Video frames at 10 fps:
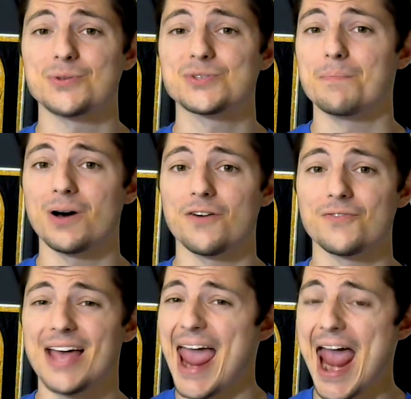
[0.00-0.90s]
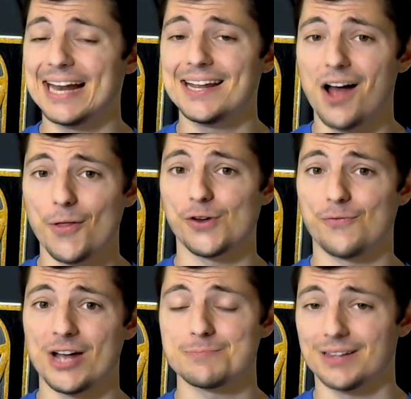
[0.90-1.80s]
bounds above any other
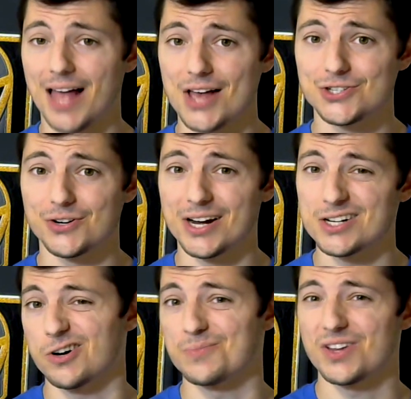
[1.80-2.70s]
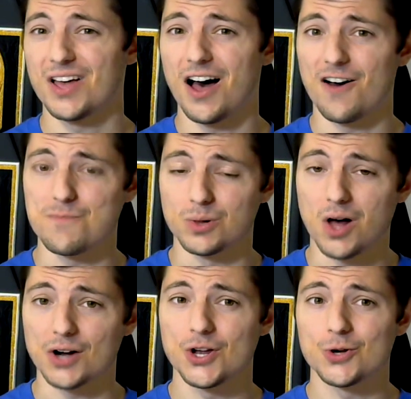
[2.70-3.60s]
defenseman last year in terms of
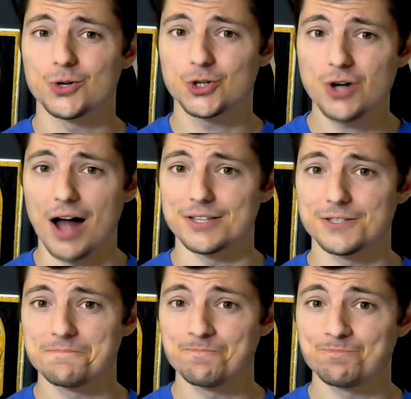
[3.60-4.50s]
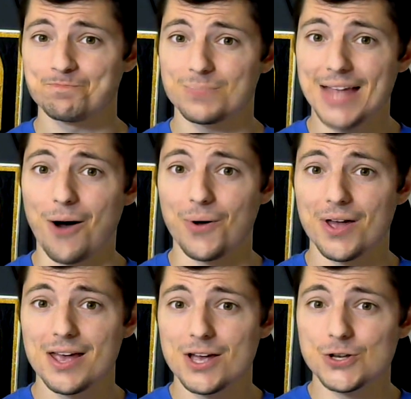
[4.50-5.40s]
blocked shots. Now,
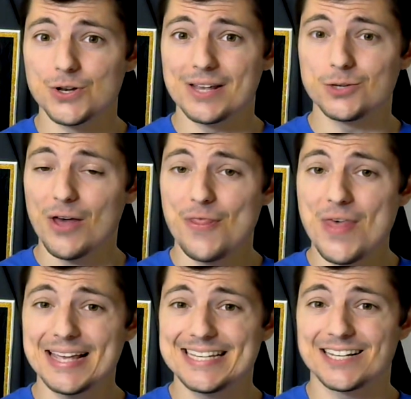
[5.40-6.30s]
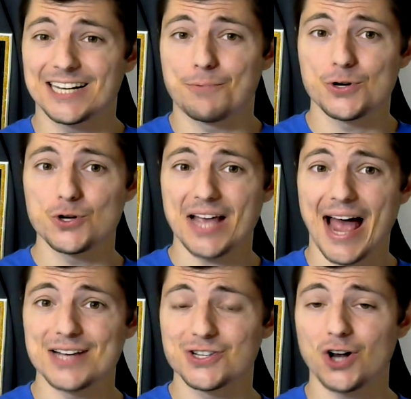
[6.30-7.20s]
do I think he's going to produce
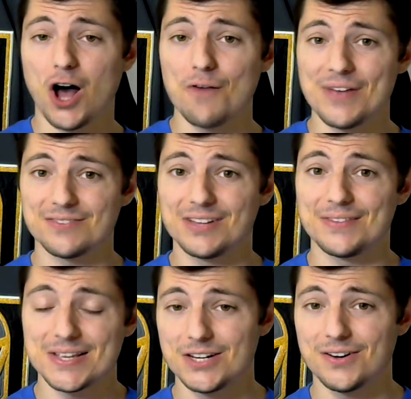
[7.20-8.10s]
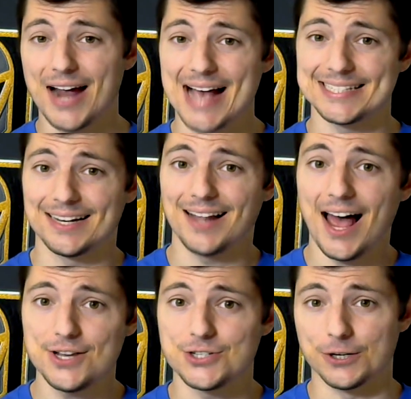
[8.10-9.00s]
as good offensively this year as he did
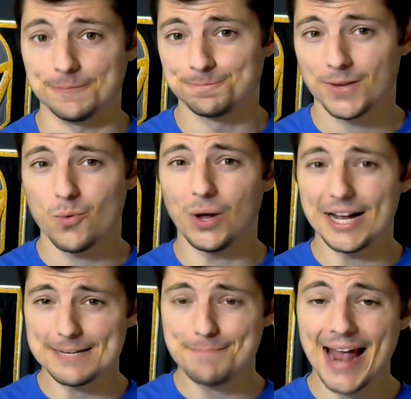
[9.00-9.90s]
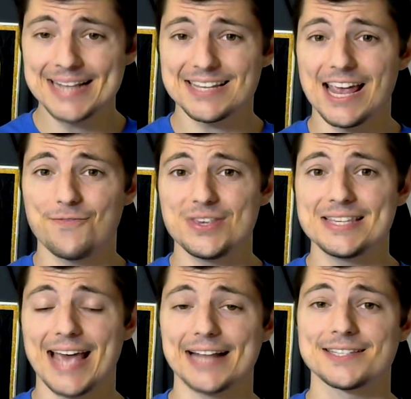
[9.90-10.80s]
last year? Well, it depends if
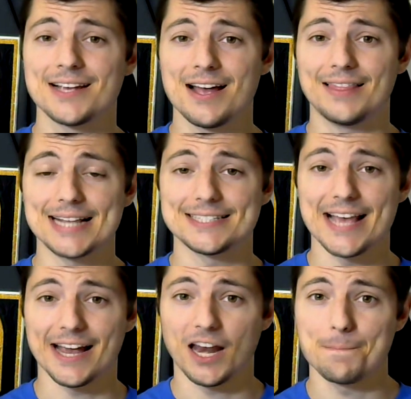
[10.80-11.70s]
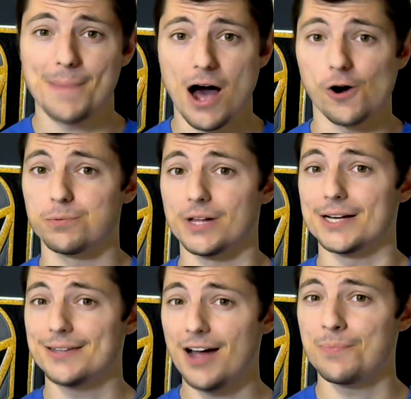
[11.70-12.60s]
he gets that second power
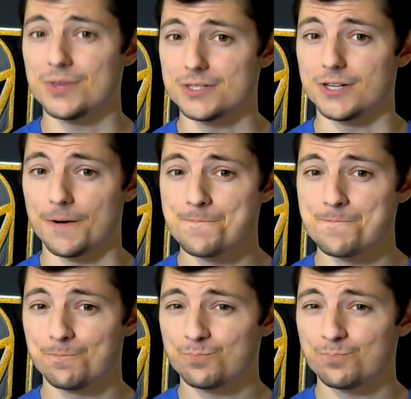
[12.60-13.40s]
play time this year.